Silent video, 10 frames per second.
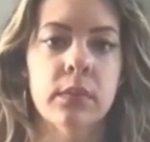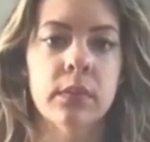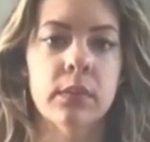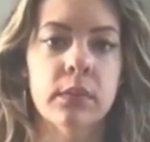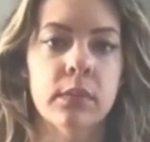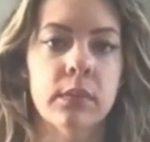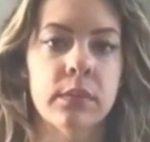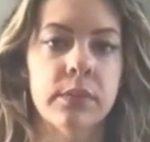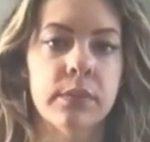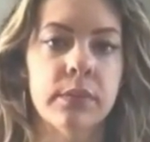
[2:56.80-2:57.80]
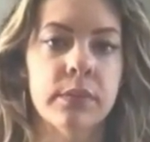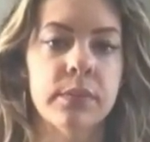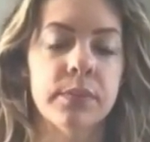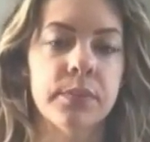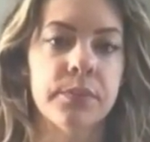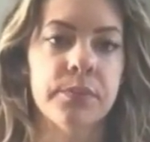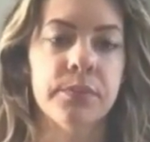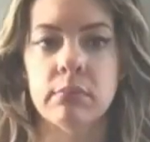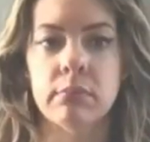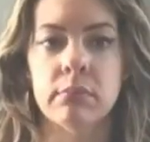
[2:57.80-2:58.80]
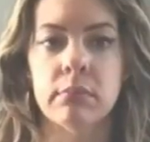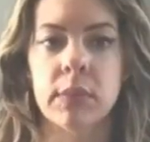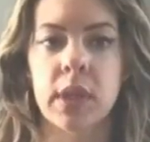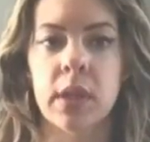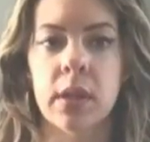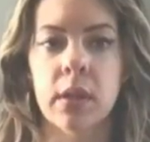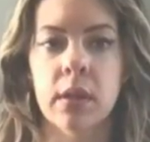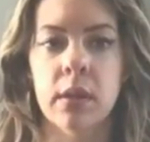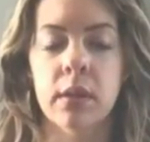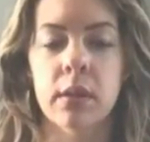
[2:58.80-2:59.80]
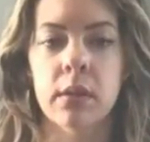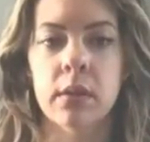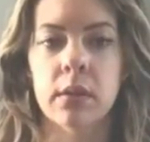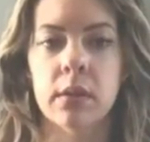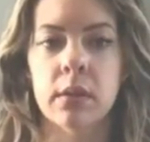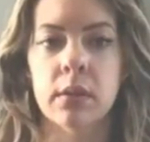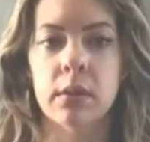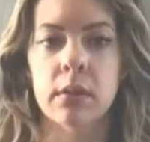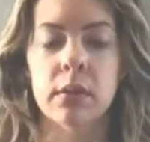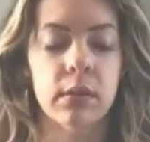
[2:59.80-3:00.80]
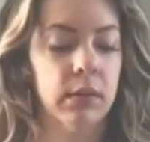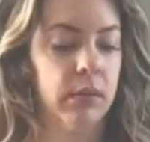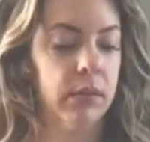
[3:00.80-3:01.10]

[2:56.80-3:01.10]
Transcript: [no speech]